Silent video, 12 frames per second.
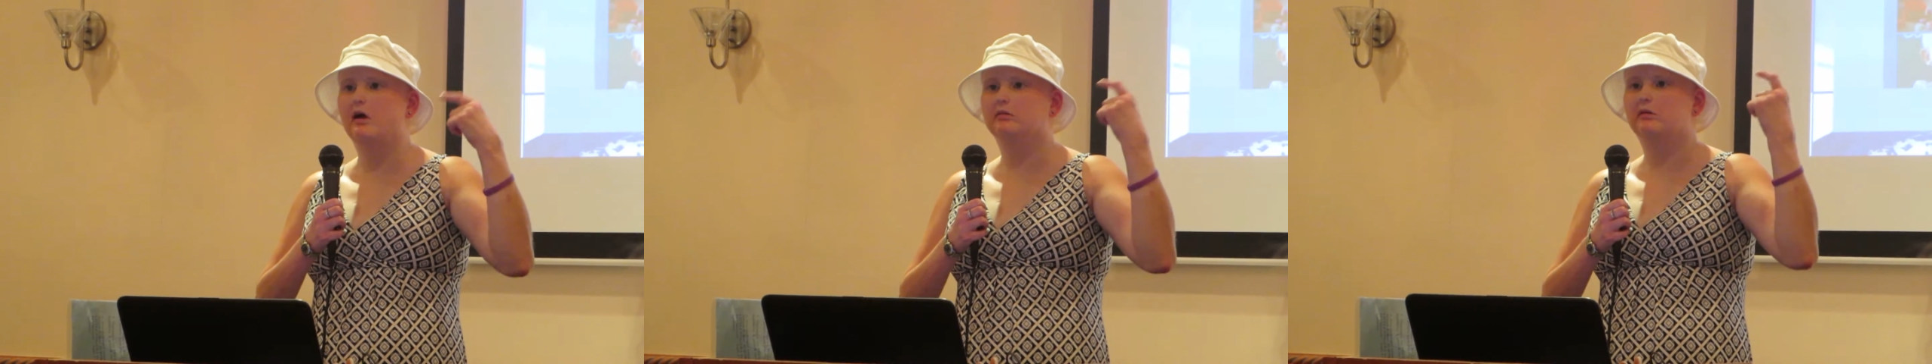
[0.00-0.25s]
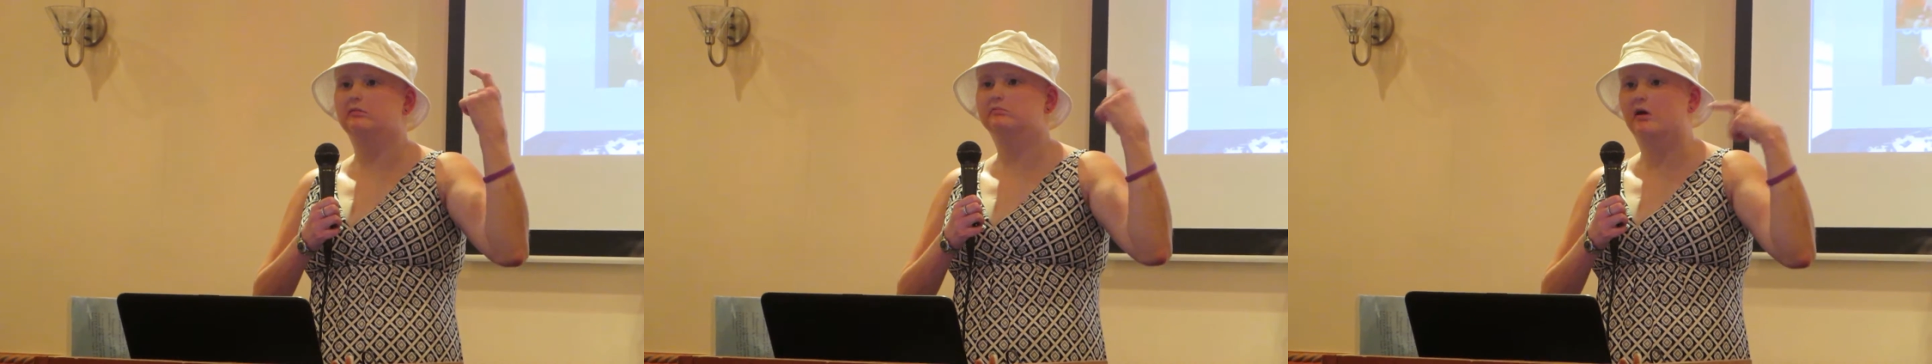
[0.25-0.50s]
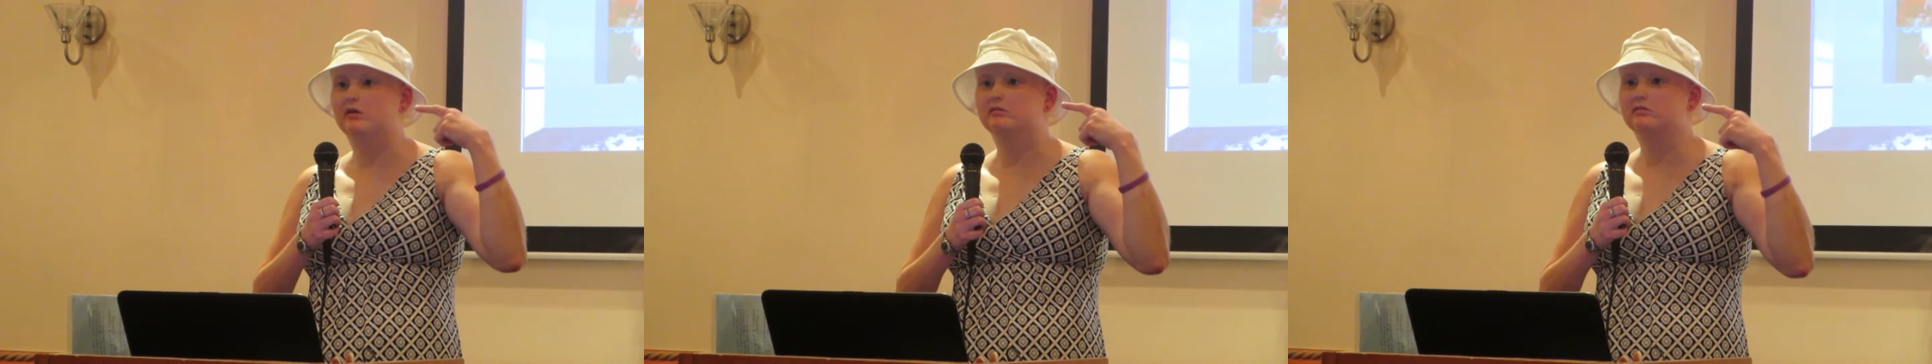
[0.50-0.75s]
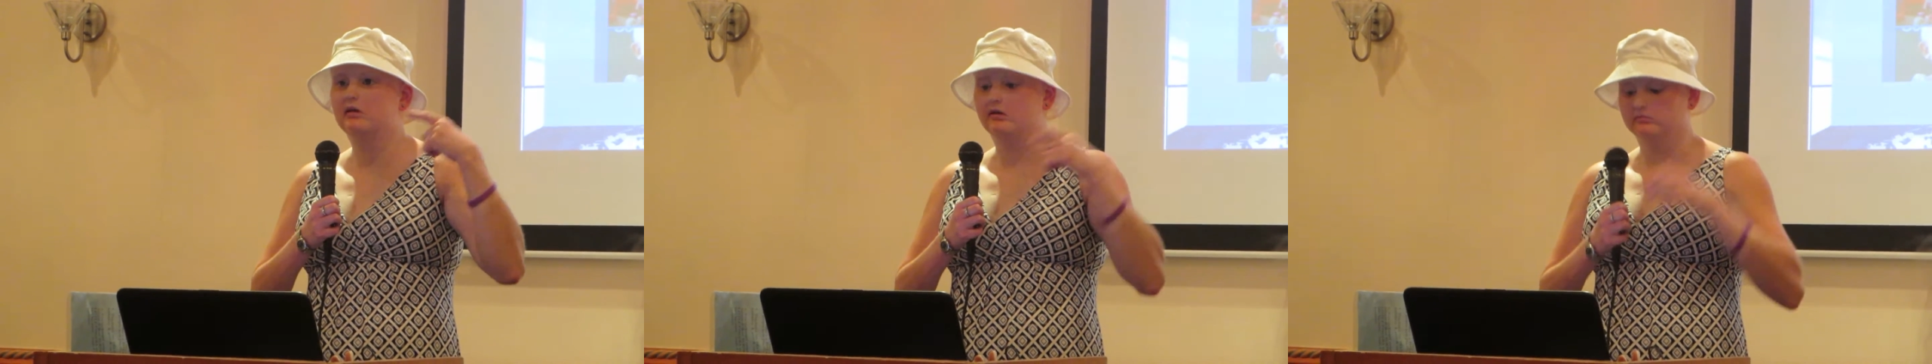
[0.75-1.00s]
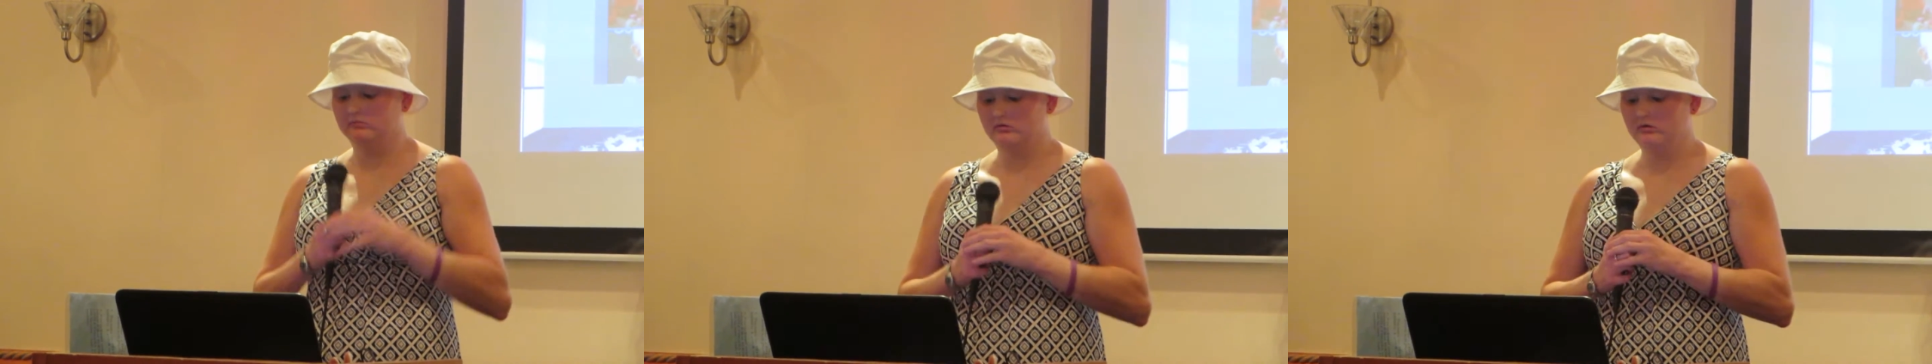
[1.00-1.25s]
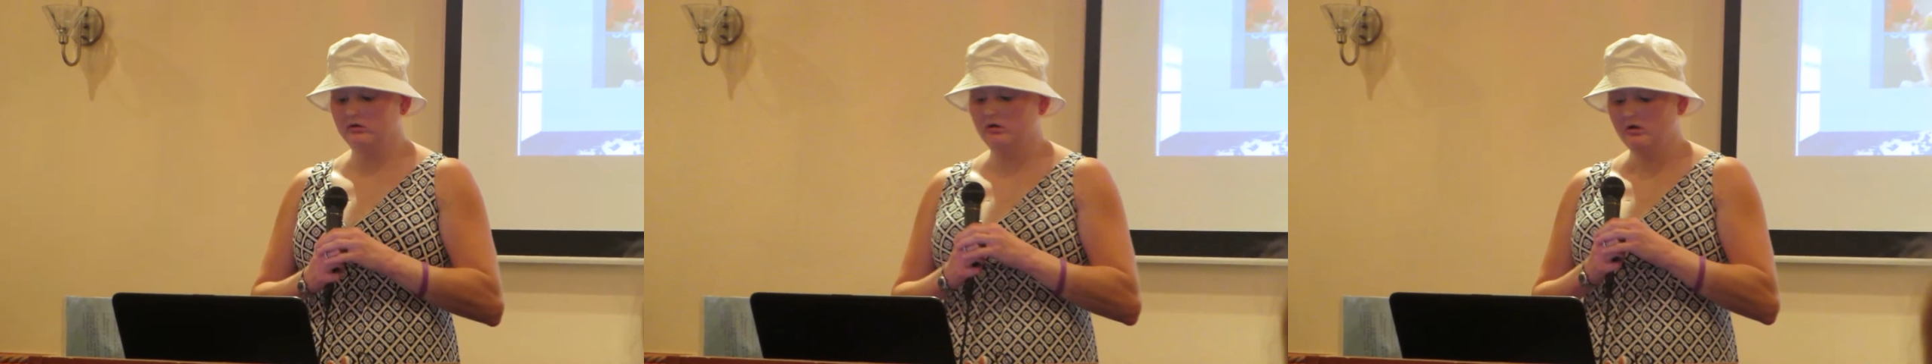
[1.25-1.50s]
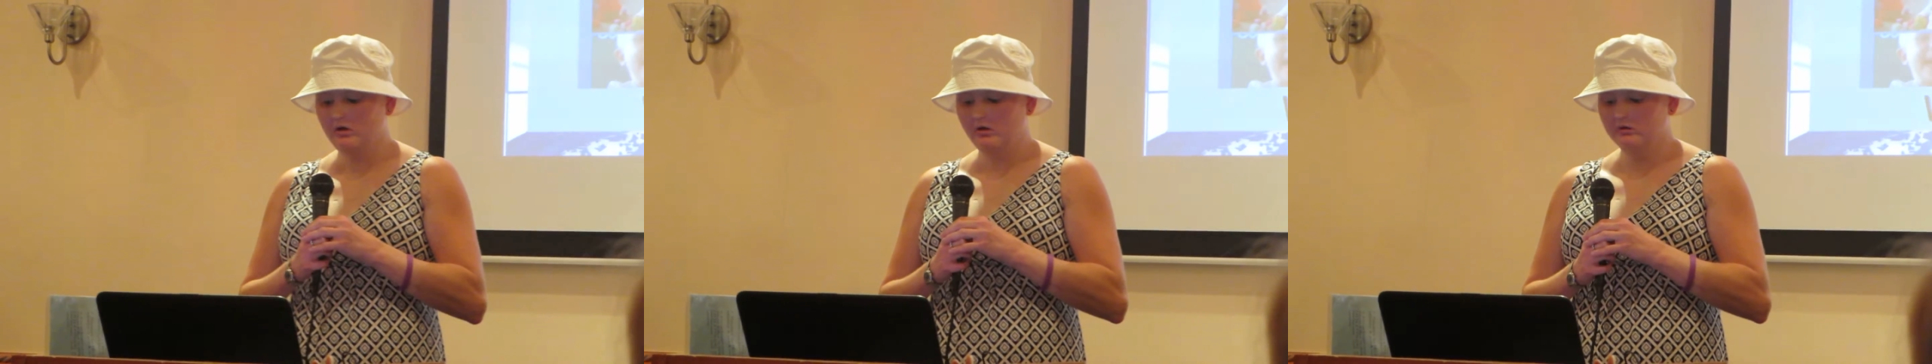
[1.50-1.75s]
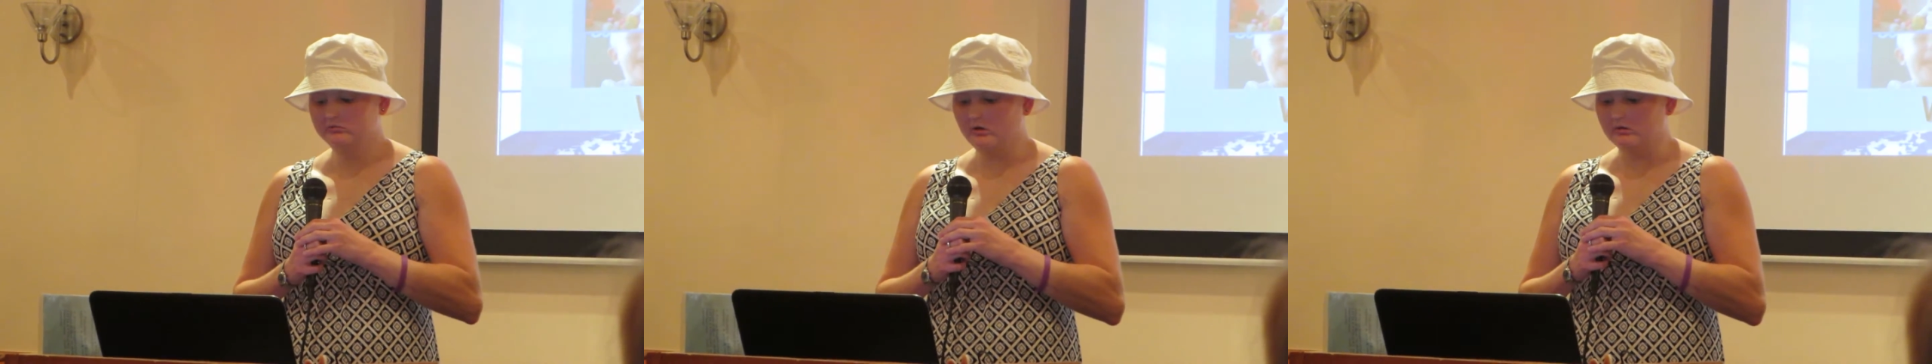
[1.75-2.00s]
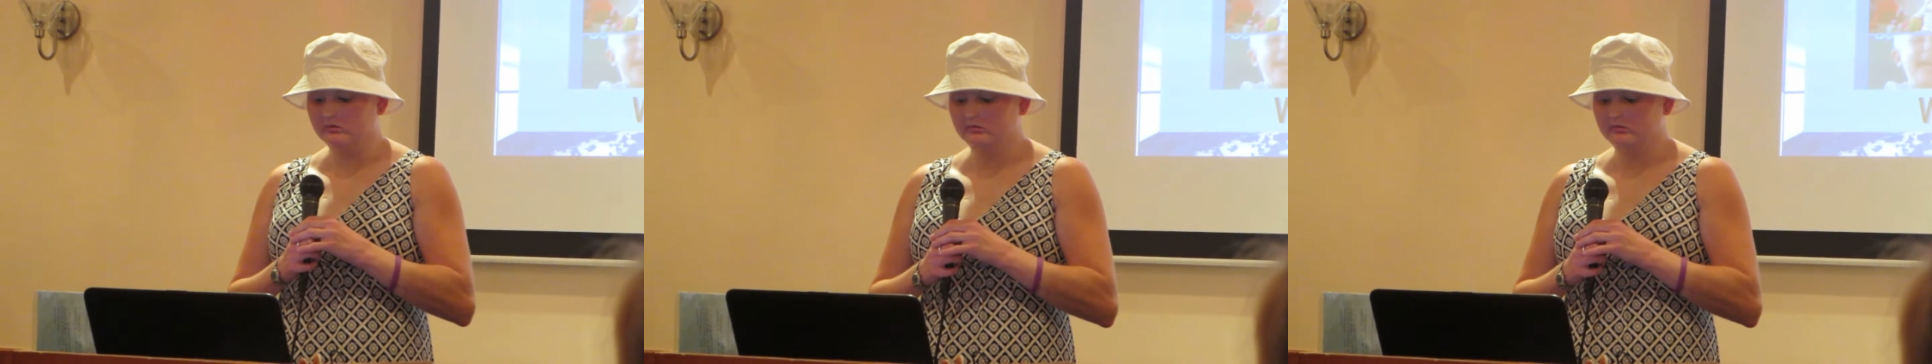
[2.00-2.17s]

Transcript: on my brainstem. Whoa,